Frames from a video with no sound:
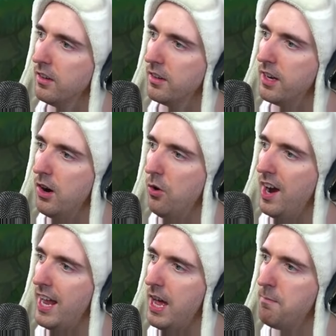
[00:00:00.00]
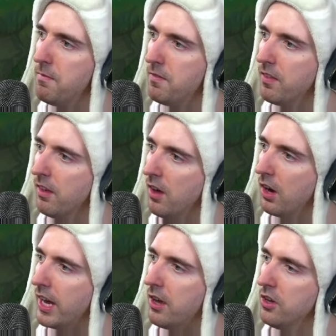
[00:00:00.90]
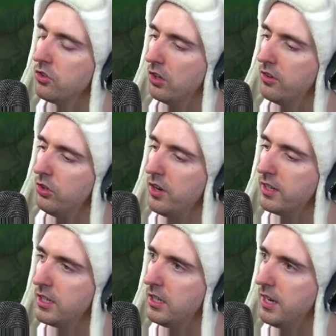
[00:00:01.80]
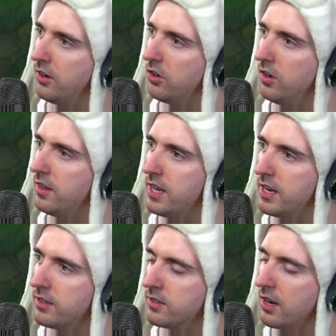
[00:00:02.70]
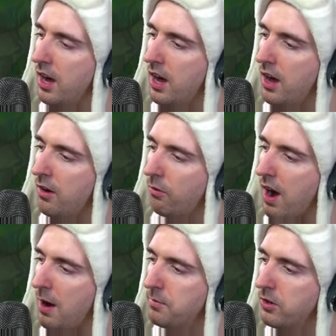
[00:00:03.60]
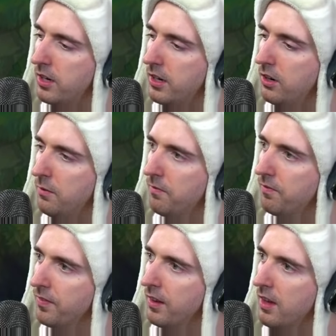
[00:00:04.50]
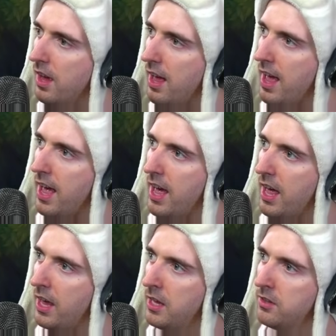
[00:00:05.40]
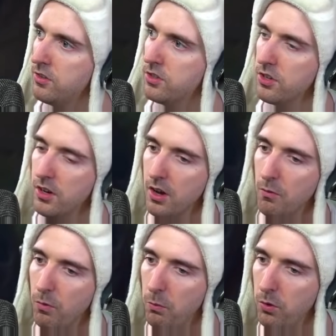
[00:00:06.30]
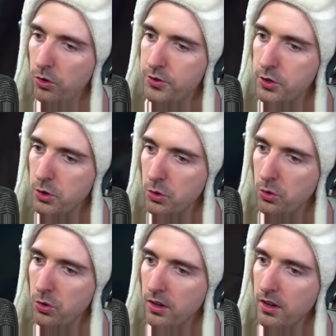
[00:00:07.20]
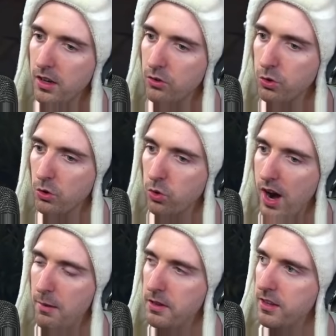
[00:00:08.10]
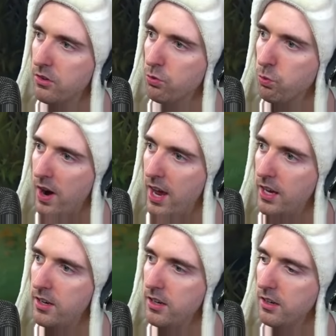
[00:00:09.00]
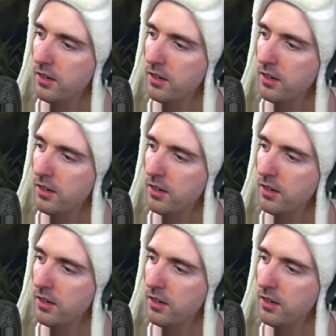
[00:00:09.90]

They know who I am. Okay. So let's go ahead and clear this Raptor here. And what we'll do is we'll grab at this red.